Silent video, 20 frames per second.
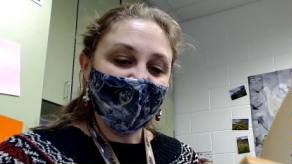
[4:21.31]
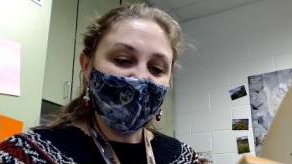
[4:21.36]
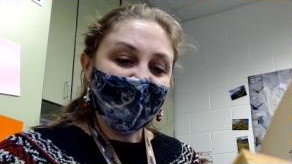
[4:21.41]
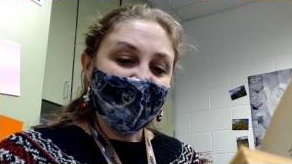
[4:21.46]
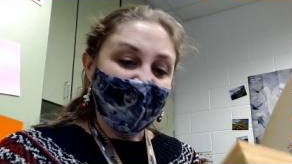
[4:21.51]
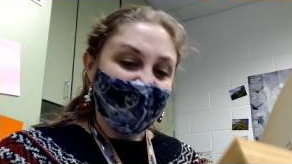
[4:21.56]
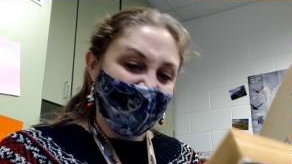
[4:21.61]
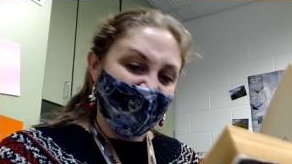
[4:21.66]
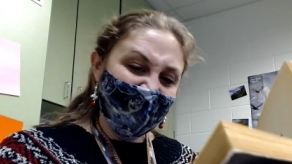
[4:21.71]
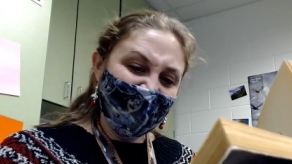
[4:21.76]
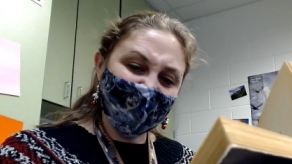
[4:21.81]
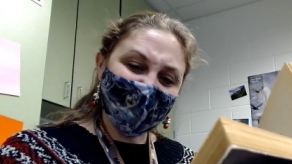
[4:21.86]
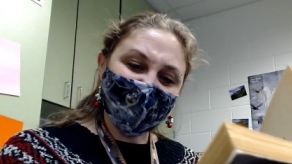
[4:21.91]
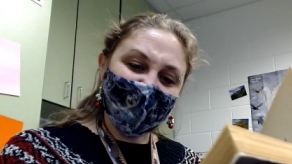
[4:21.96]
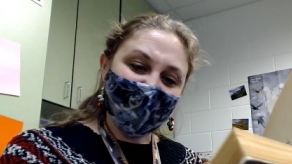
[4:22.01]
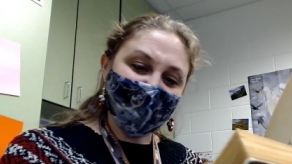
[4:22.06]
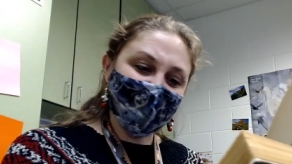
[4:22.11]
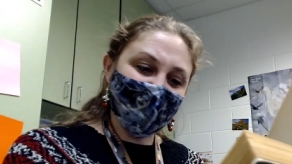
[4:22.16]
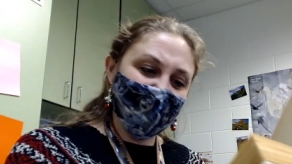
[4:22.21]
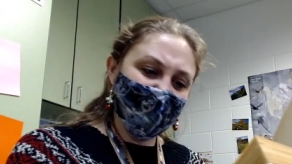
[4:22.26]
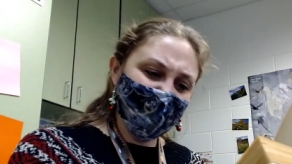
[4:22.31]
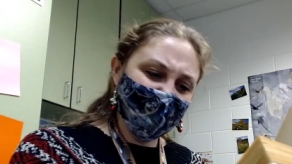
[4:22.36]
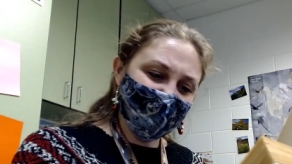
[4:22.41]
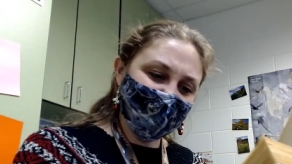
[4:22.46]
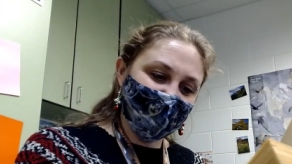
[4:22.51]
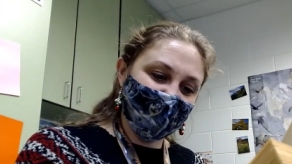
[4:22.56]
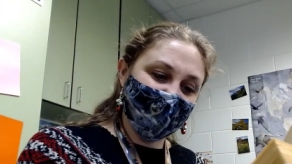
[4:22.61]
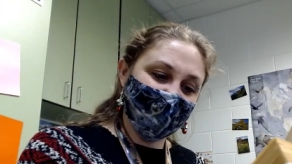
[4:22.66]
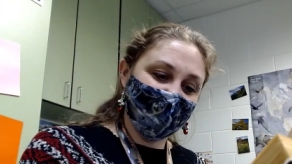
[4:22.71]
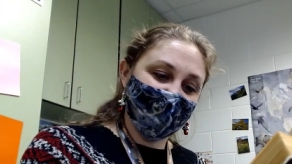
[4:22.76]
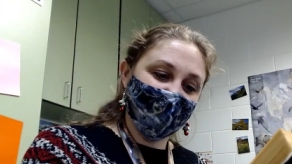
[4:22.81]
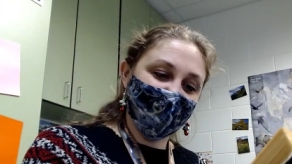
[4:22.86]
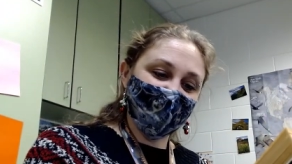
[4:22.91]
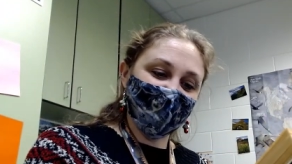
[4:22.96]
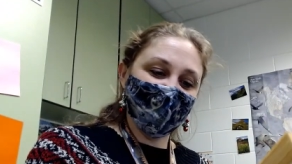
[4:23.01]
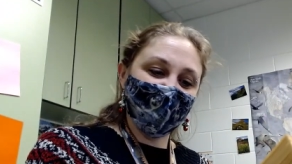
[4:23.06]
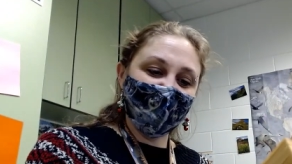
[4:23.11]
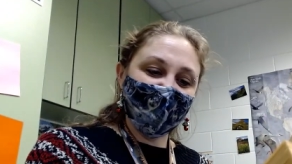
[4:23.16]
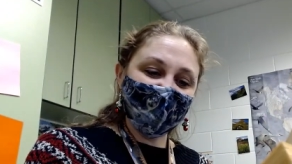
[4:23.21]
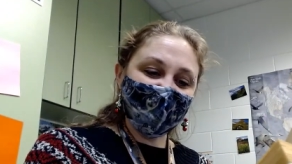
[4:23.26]
I had not noticed it at first
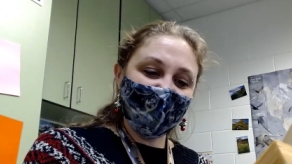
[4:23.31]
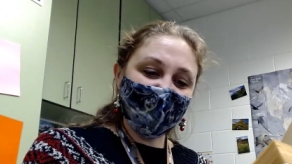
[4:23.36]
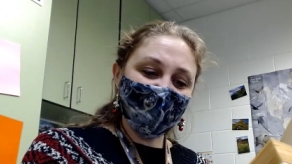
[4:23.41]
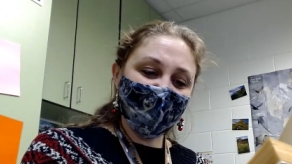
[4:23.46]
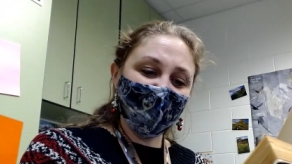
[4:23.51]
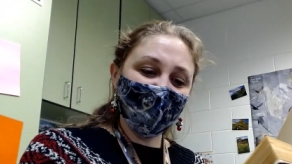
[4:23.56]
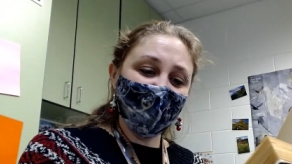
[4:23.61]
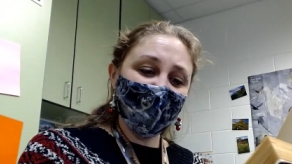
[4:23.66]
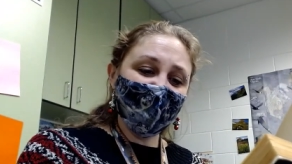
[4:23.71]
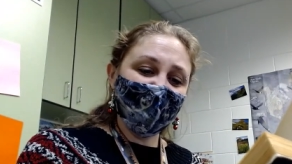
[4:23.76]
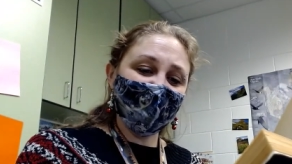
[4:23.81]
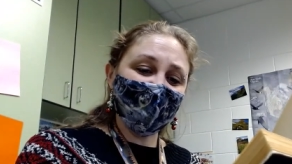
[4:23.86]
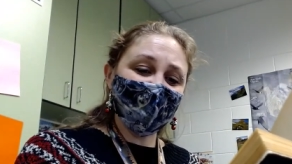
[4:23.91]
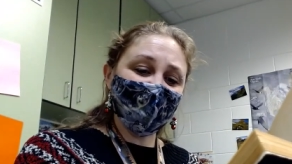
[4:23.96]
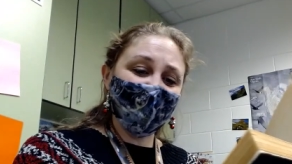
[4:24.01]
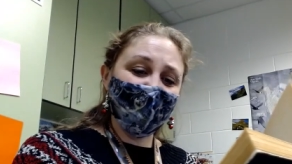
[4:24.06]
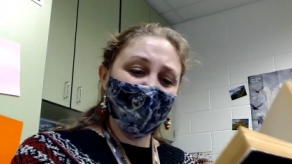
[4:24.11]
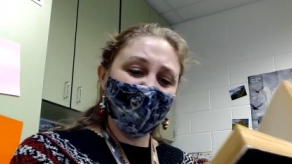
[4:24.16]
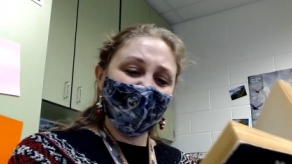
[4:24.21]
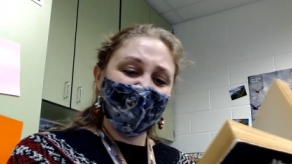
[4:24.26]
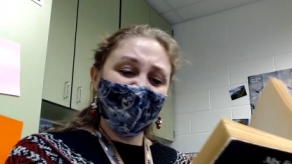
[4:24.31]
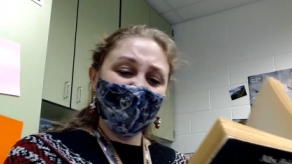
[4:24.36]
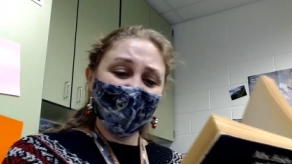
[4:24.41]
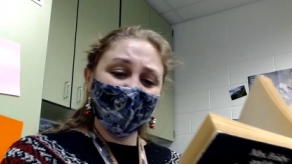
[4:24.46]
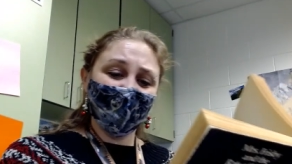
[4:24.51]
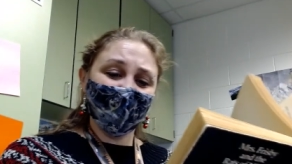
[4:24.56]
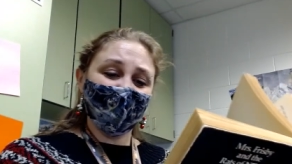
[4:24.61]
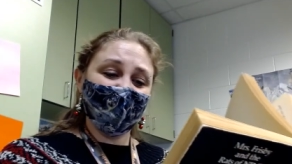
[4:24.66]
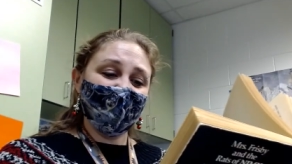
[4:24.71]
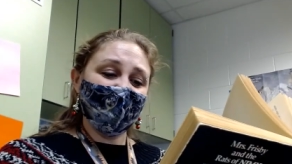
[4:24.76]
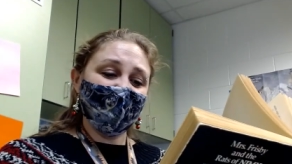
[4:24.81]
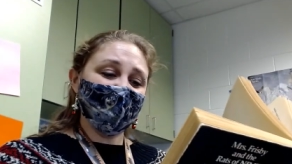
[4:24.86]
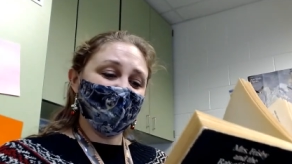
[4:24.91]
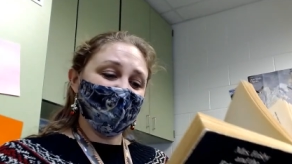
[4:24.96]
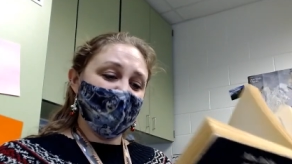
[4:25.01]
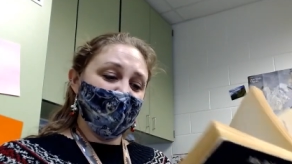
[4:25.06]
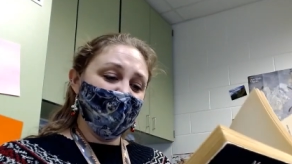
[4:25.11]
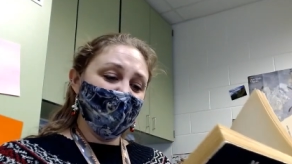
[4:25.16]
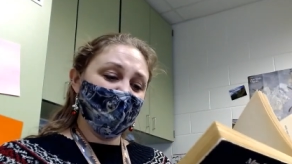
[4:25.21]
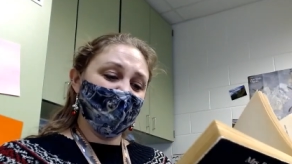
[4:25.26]
because I'd been looking so eagerly at the
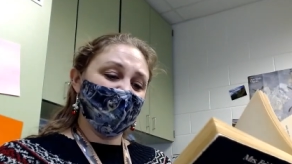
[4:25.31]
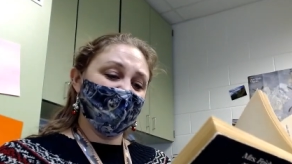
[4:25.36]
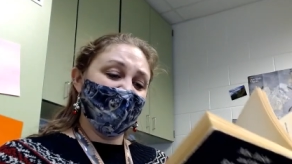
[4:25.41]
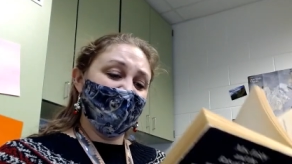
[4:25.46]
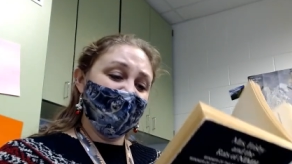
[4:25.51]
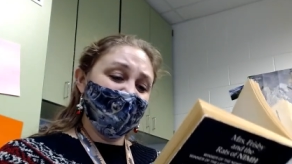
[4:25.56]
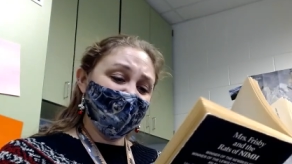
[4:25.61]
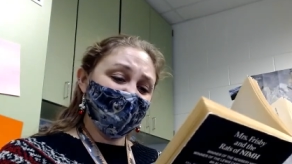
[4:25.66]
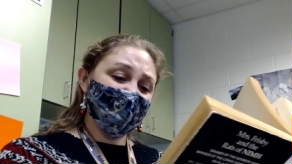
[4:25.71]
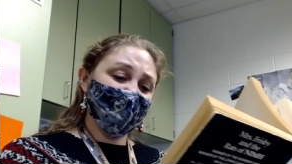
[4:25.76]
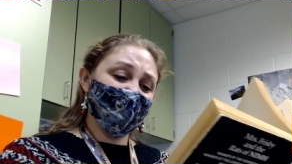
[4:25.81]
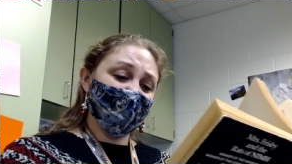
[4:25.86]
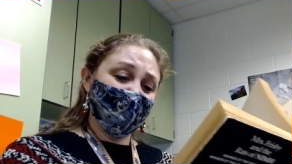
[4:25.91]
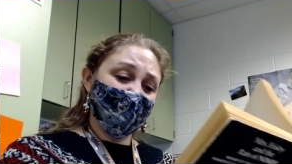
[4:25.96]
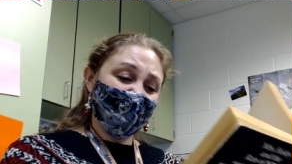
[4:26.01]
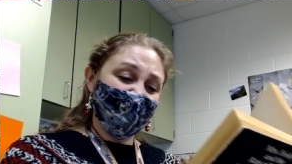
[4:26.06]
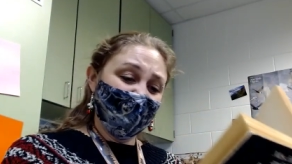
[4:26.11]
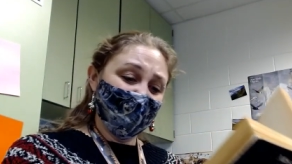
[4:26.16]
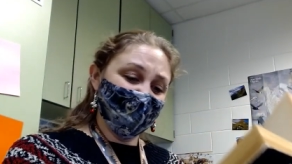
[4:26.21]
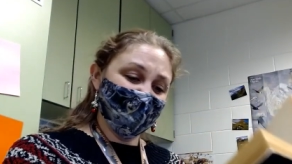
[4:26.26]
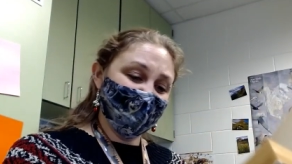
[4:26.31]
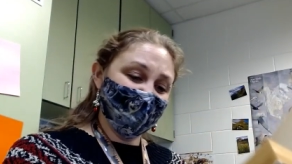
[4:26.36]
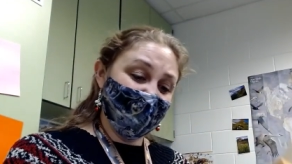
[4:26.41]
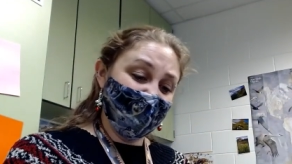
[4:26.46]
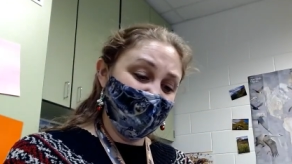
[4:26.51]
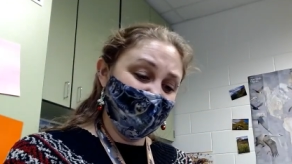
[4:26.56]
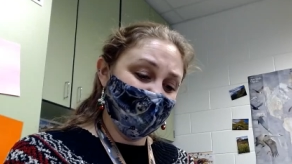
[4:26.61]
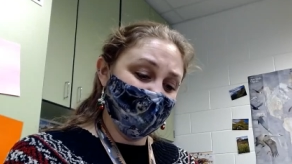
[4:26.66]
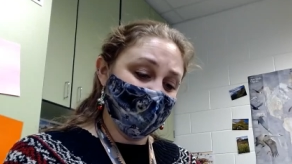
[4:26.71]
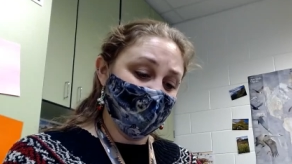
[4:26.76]
open end of the one I was in.